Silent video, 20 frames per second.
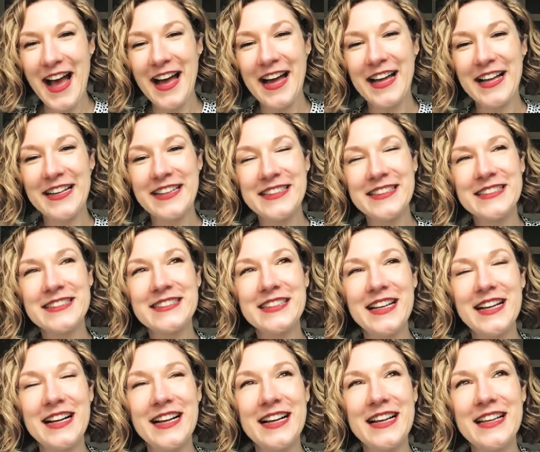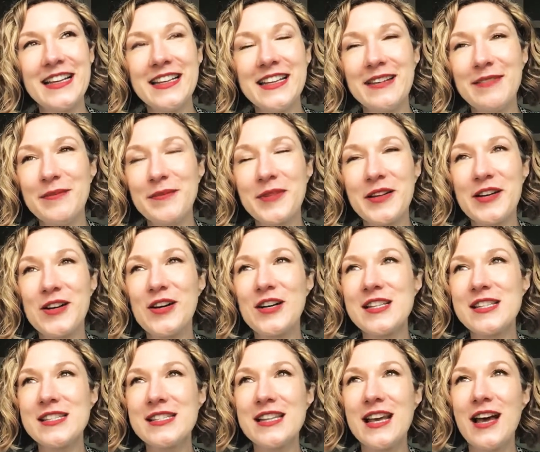and
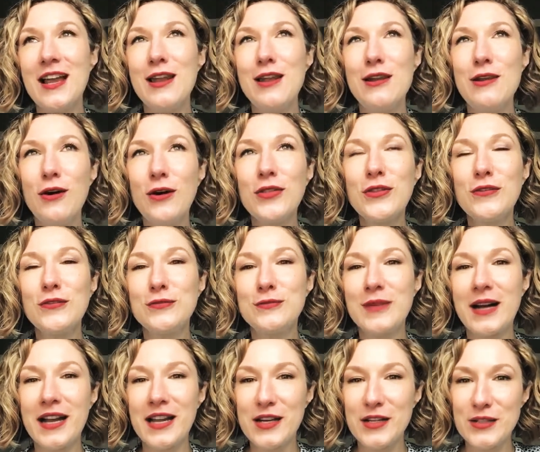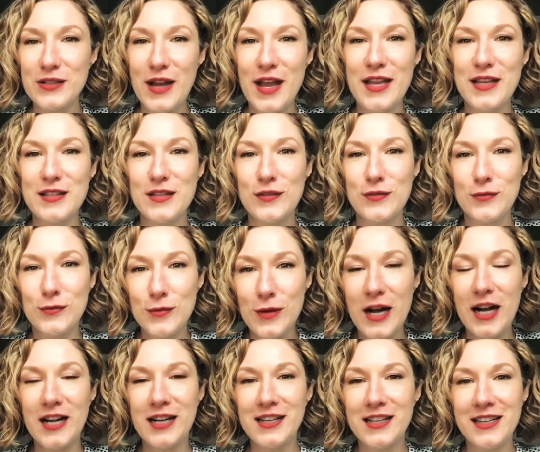because a lot of my creative
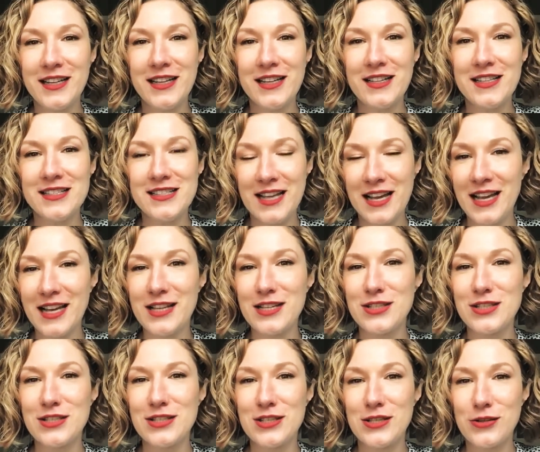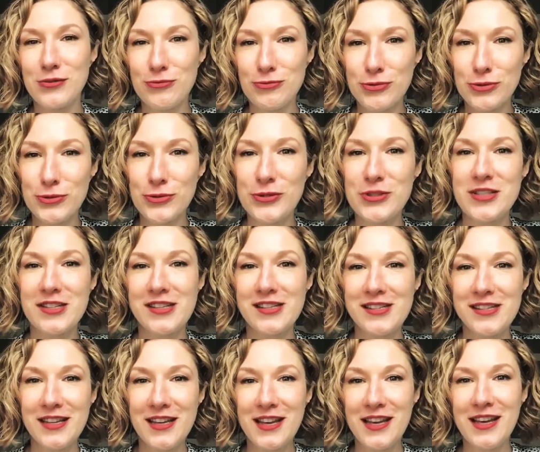work is actually rooted